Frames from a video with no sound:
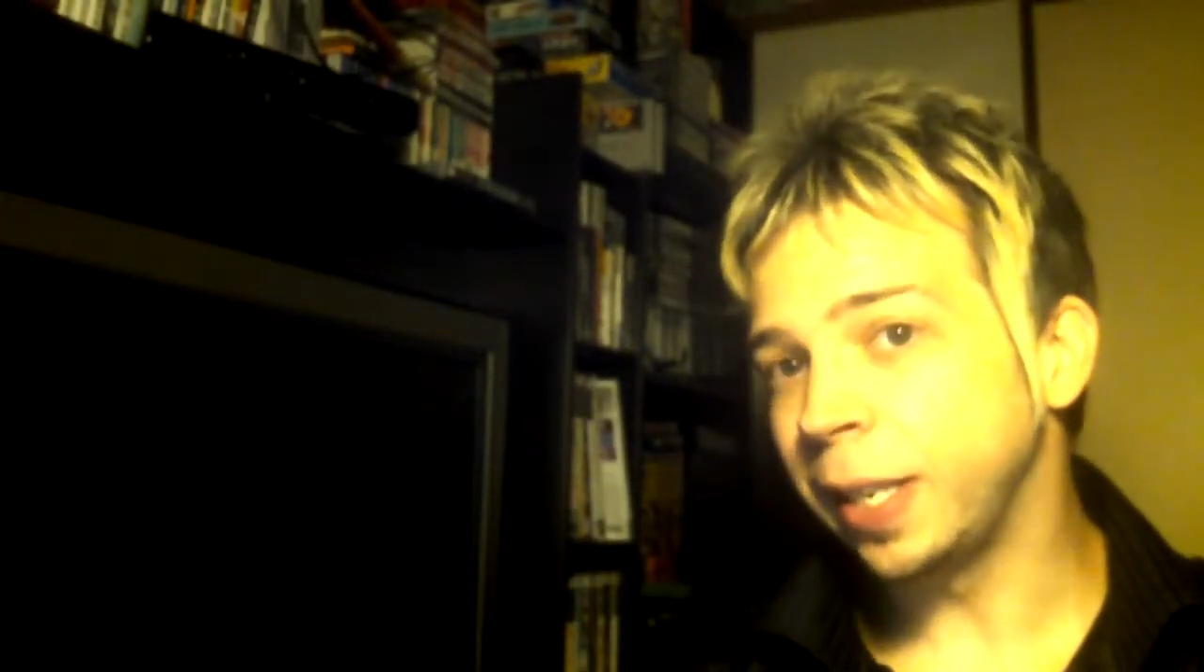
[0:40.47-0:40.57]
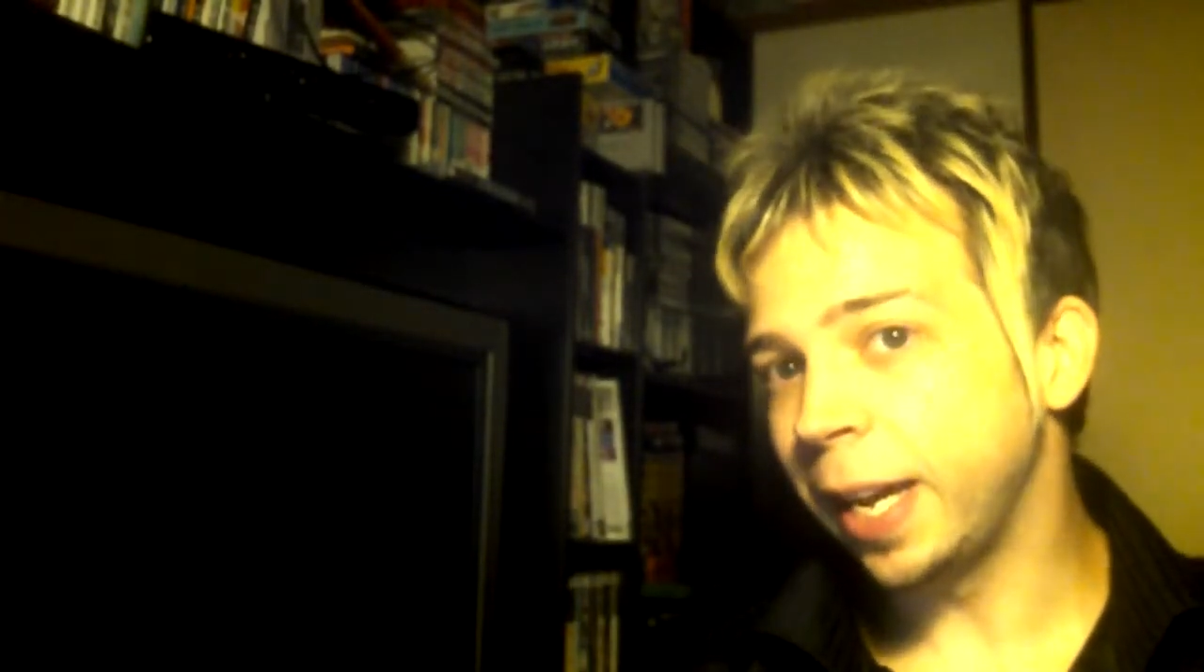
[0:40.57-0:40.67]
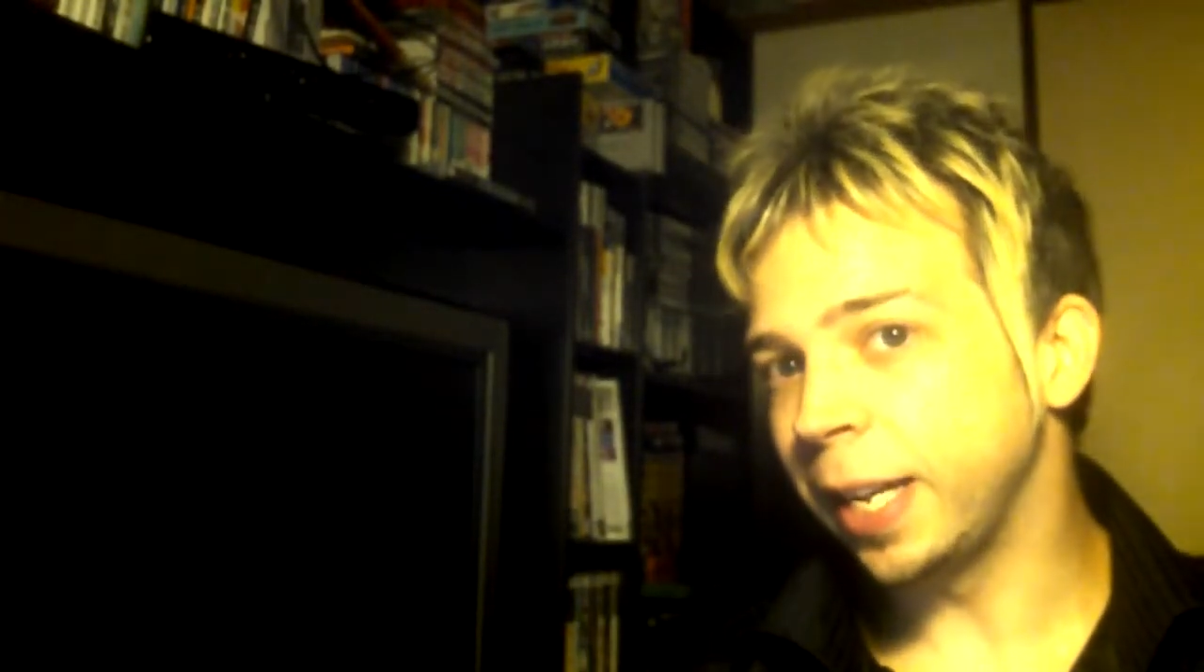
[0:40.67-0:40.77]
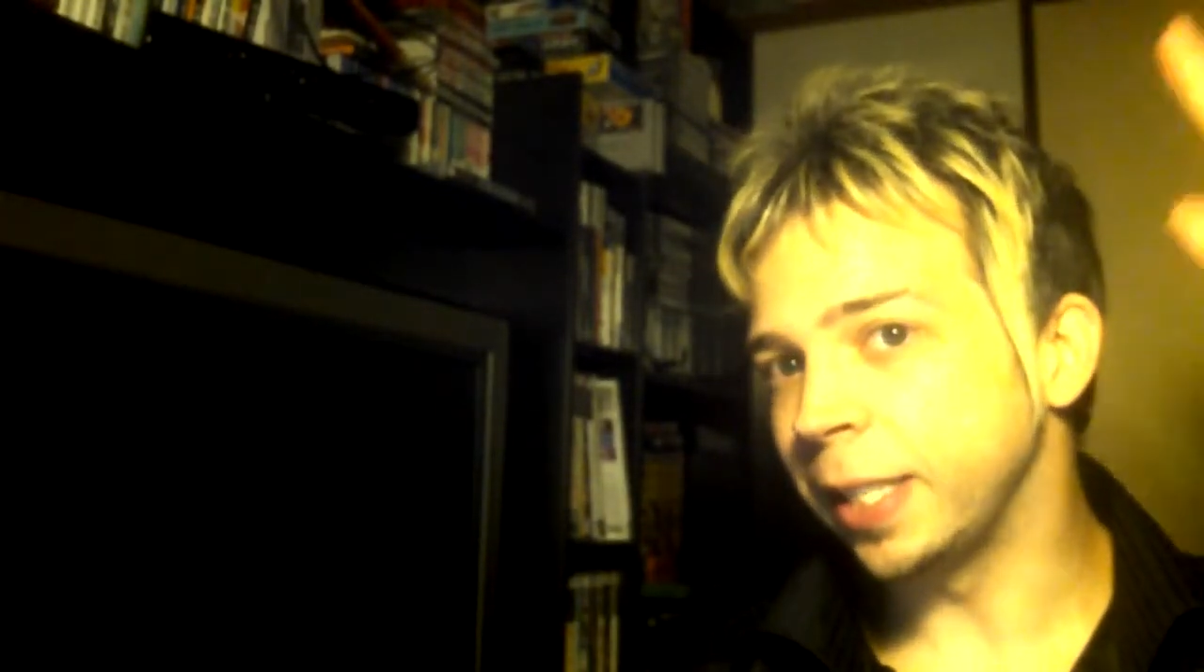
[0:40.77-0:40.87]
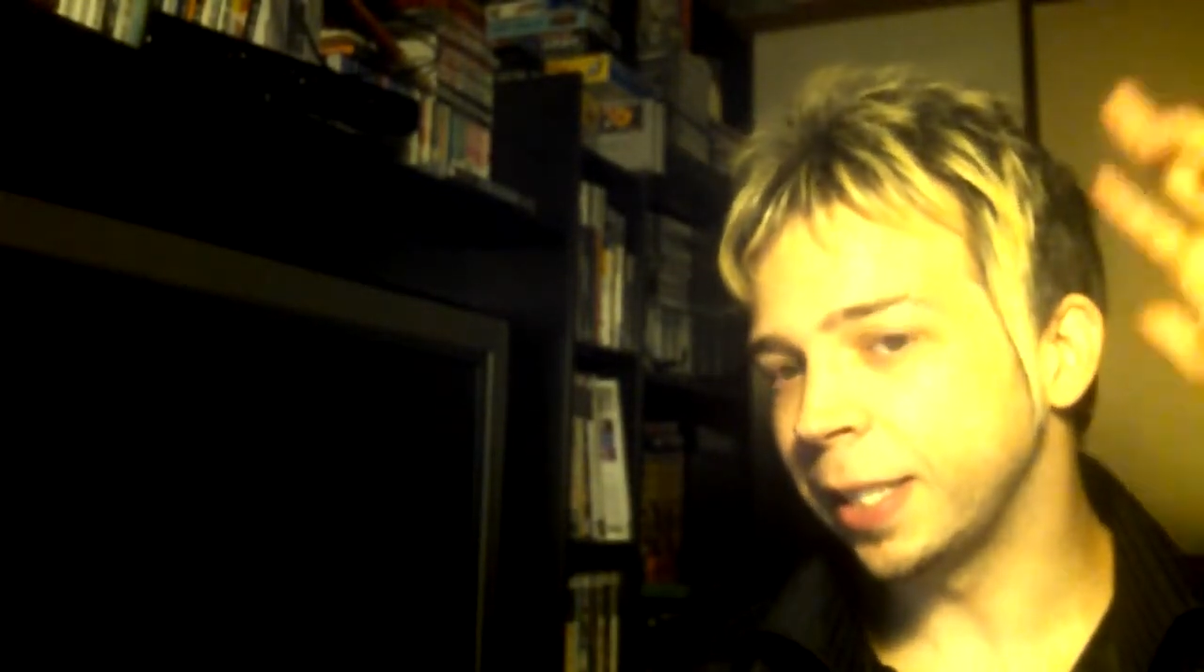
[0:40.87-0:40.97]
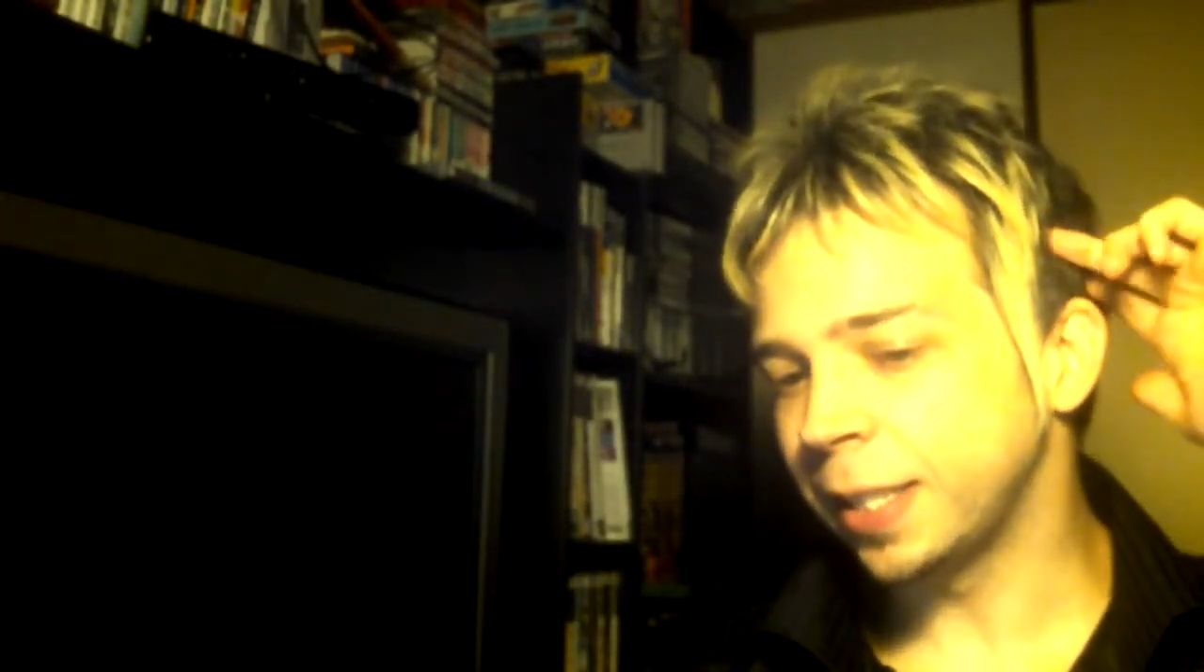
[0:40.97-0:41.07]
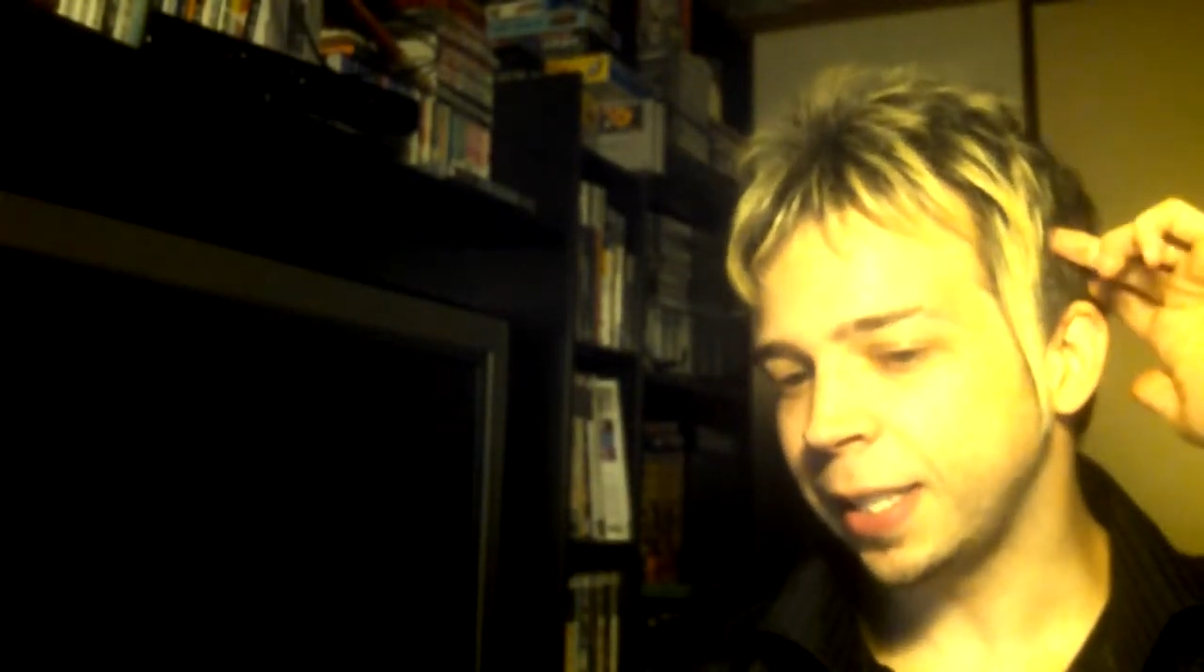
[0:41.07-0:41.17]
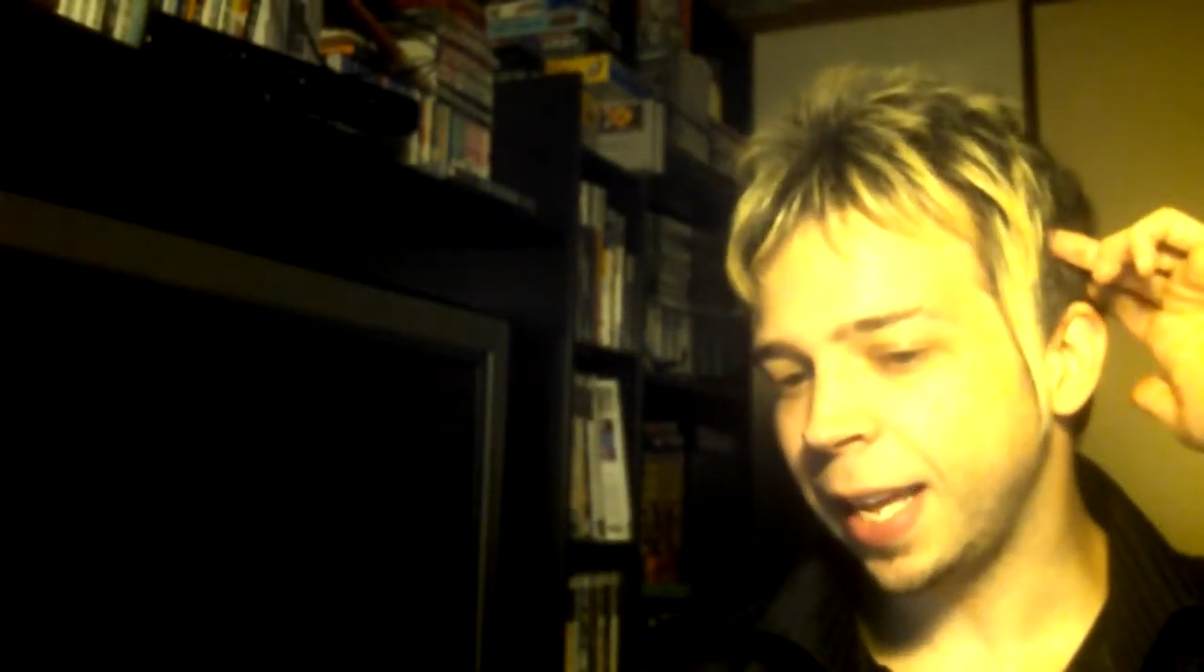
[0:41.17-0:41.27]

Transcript: at